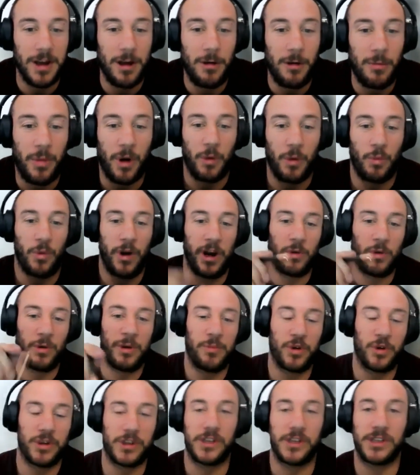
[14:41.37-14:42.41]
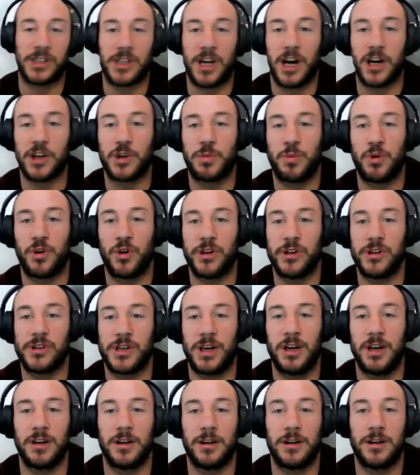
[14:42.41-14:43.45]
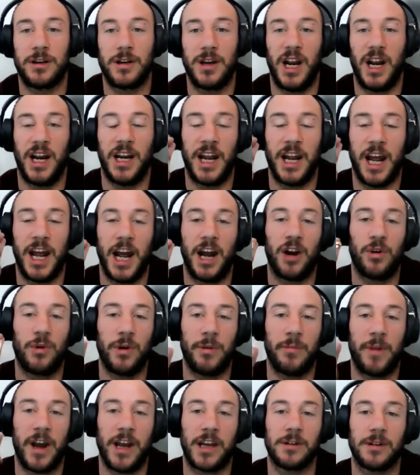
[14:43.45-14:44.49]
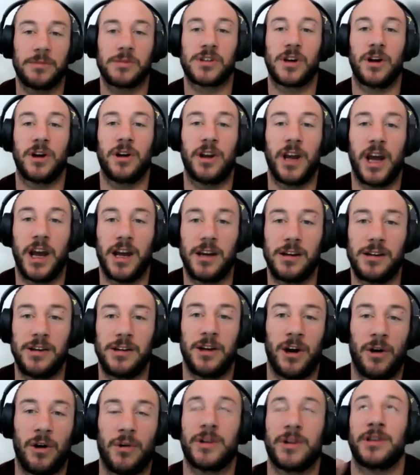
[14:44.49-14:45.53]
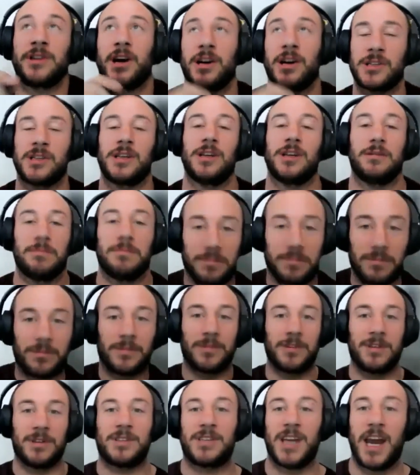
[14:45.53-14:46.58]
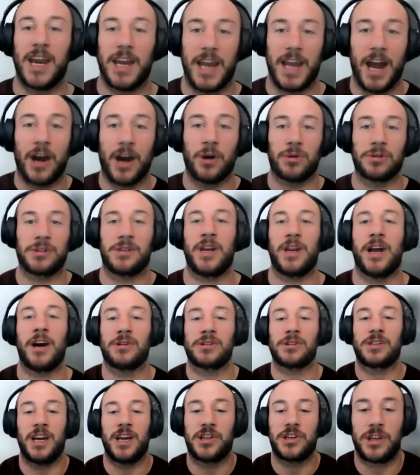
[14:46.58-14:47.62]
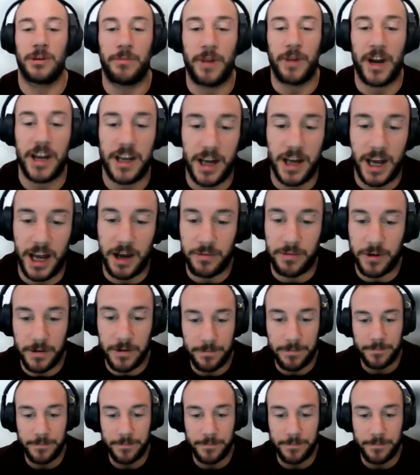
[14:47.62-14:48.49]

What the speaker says: But where do we put these touch points in, and how do we make them so that, it doesn't take hours and hours to actually make it happen?